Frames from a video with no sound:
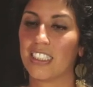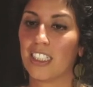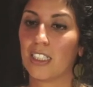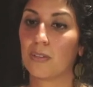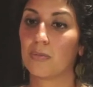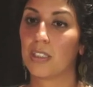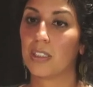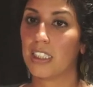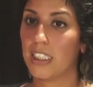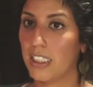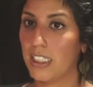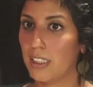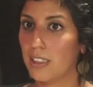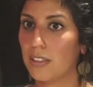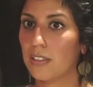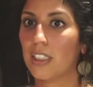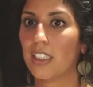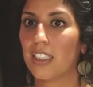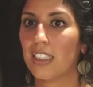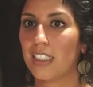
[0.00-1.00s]
he
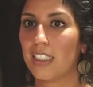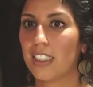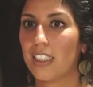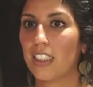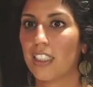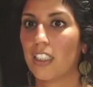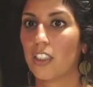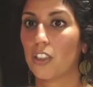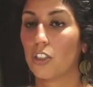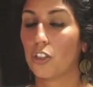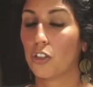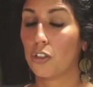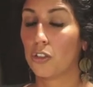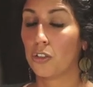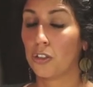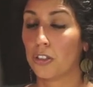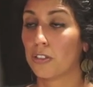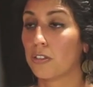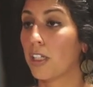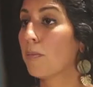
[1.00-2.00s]

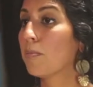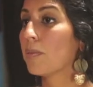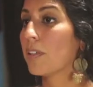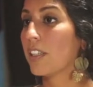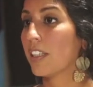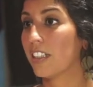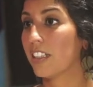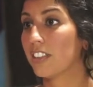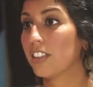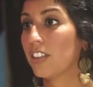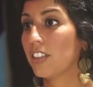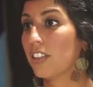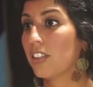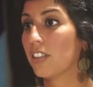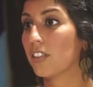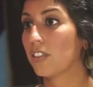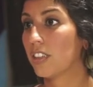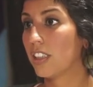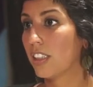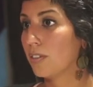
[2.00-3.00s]
grew up there,
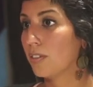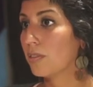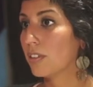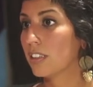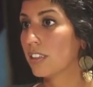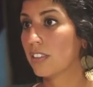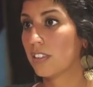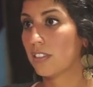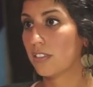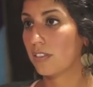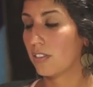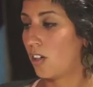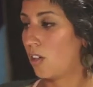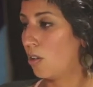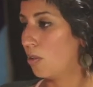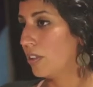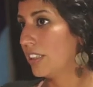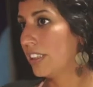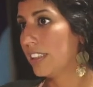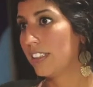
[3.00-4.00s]
too. He was
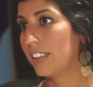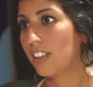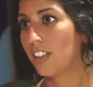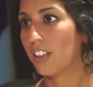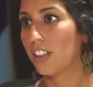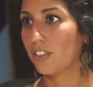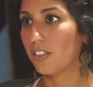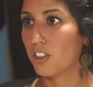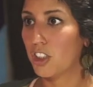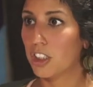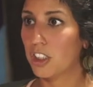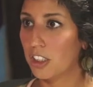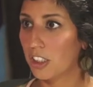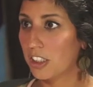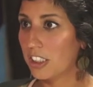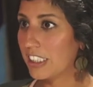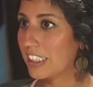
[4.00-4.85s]
always, you know, chilling in the